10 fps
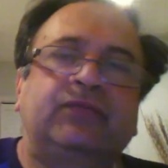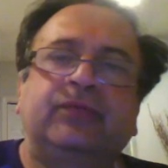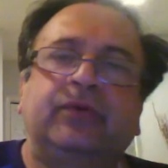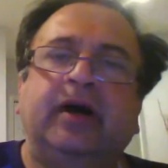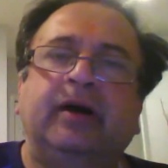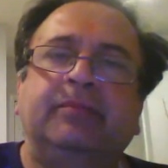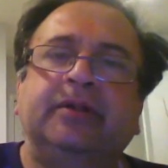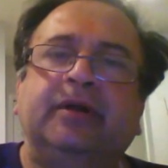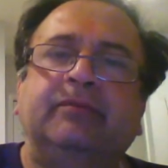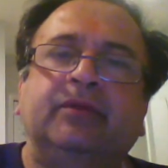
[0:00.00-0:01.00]

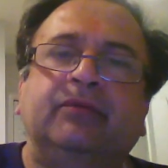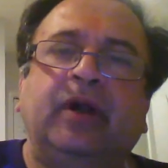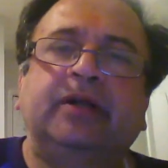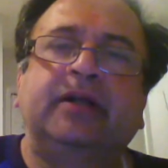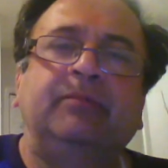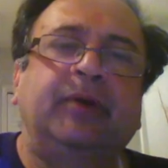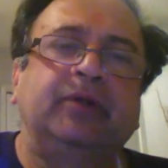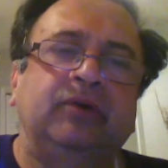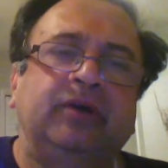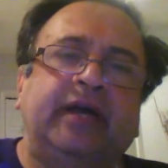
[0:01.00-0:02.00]
the work done per
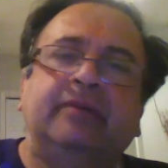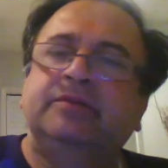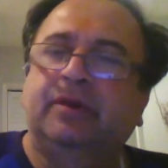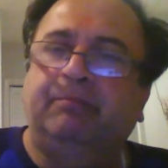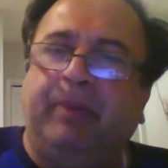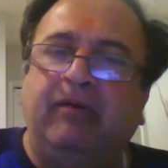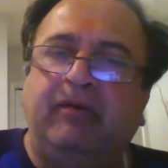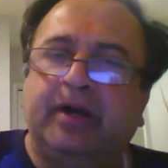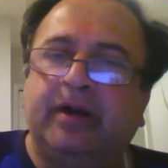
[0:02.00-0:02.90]
unit time is the power.